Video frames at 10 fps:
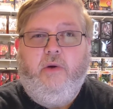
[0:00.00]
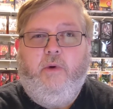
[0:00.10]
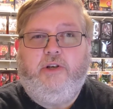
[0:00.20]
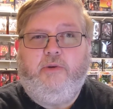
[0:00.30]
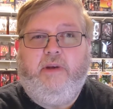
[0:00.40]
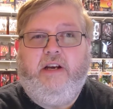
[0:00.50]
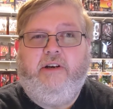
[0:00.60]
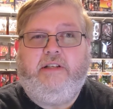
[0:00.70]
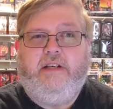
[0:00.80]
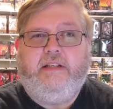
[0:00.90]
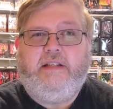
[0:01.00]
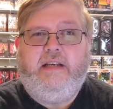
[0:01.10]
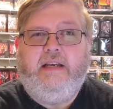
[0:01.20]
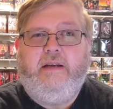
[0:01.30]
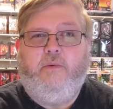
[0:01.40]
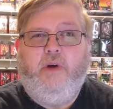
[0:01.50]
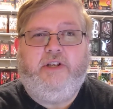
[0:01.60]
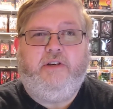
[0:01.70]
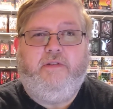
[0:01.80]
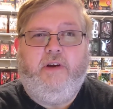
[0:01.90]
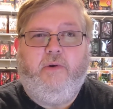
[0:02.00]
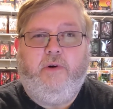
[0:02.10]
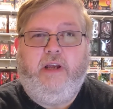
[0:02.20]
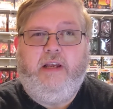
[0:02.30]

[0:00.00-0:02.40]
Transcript: which will be interesting to see which of the old